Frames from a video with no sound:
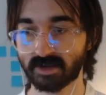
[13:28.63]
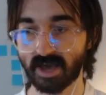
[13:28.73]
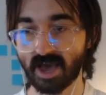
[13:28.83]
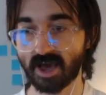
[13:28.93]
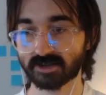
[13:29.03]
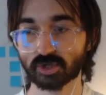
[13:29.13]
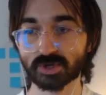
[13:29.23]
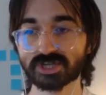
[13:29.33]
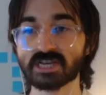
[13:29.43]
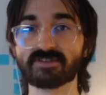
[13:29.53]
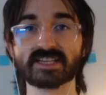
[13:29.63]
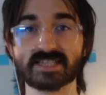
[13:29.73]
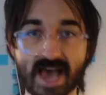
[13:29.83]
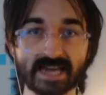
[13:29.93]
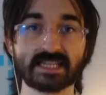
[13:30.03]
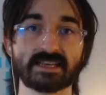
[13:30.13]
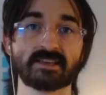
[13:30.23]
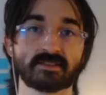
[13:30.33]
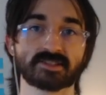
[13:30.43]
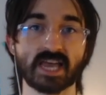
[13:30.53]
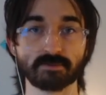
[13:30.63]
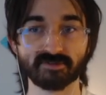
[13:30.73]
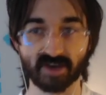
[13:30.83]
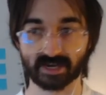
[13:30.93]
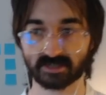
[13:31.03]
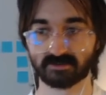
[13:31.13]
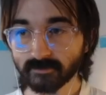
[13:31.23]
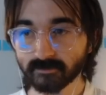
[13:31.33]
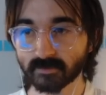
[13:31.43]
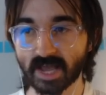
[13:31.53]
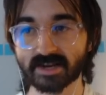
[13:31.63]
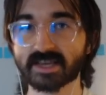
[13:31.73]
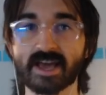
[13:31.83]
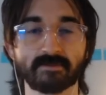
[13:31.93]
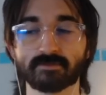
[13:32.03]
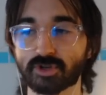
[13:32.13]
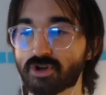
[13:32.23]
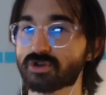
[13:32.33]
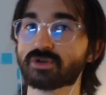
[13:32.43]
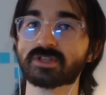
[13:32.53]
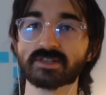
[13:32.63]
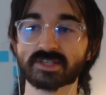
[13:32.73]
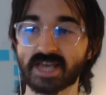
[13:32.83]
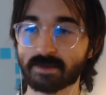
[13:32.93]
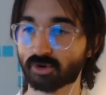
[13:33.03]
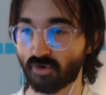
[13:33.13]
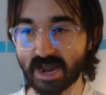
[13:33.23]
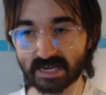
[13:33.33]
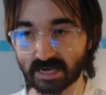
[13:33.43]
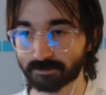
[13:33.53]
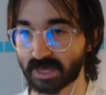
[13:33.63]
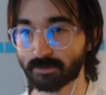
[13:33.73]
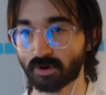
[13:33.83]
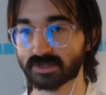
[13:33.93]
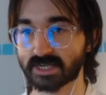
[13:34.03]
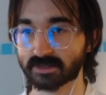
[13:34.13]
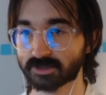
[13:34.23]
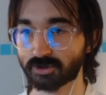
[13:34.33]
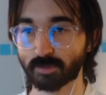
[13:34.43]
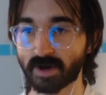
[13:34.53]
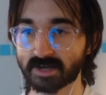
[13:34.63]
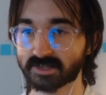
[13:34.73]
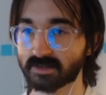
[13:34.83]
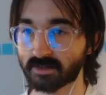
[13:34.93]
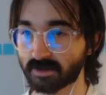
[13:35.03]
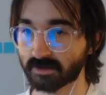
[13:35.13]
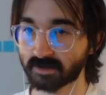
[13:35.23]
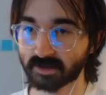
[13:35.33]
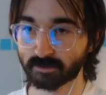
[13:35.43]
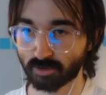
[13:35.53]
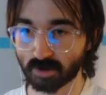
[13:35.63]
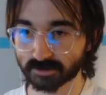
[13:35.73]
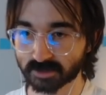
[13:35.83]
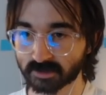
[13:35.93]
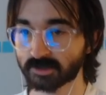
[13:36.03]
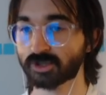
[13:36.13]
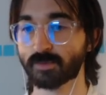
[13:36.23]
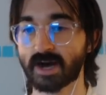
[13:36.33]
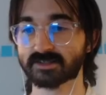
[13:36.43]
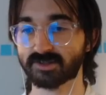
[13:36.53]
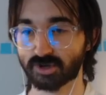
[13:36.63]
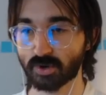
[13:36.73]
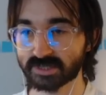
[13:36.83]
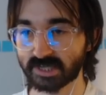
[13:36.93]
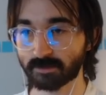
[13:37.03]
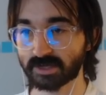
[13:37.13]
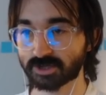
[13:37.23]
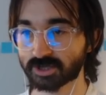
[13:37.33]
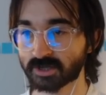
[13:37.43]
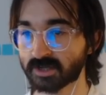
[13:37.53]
to achieve exactly the same effect. And again, you're using the same gradient update process. So you pass in the prompt, you pass in the noisy image,